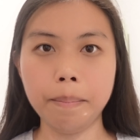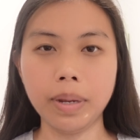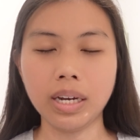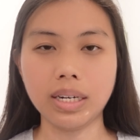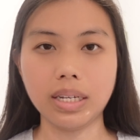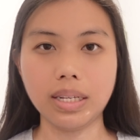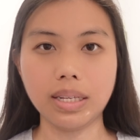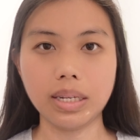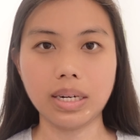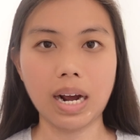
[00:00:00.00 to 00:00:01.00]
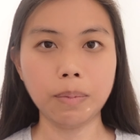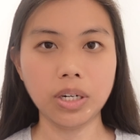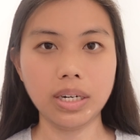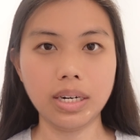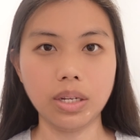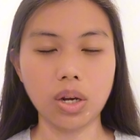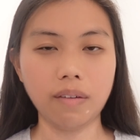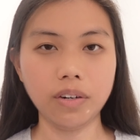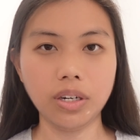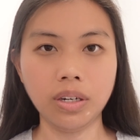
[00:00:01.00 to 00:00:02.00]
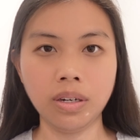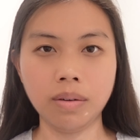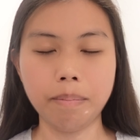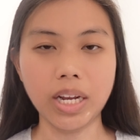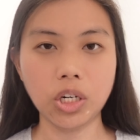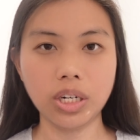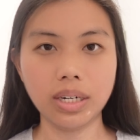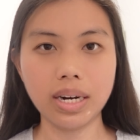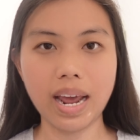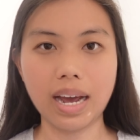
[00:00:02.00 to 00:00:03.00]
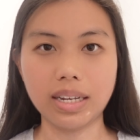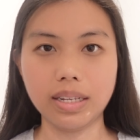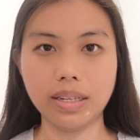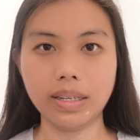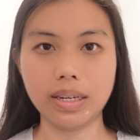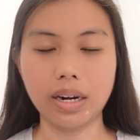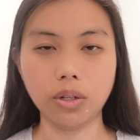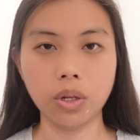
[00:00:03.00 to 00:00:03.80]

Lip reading: because adoption is often mentioned as an